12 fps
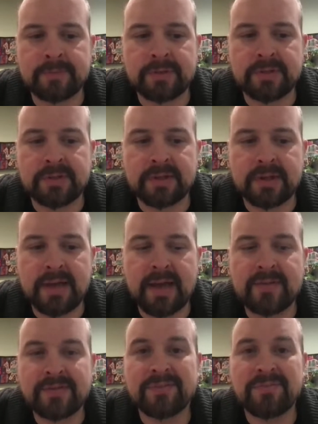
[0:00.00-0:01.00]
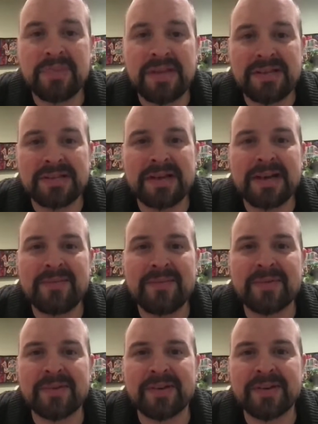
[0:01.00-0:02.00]
just have some me time
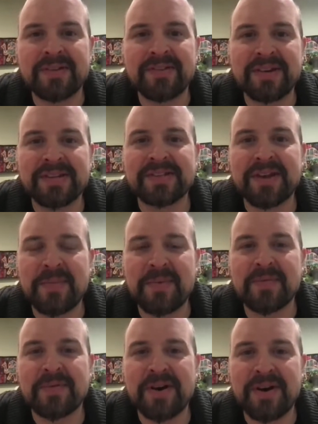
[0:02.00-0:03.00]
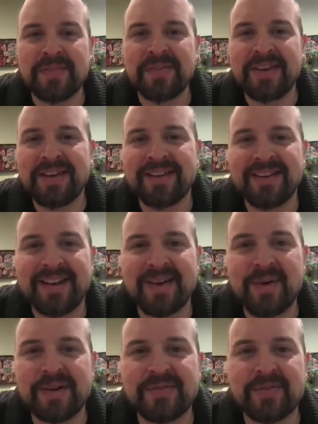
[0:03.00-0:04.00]
with a nice cup of coffee. And
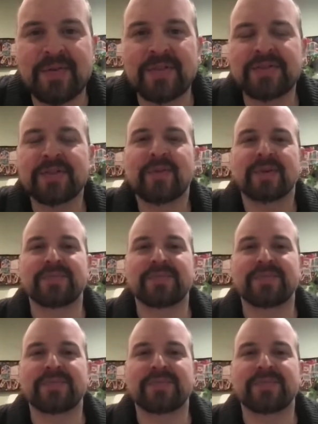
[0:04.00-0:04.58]
I'm starting to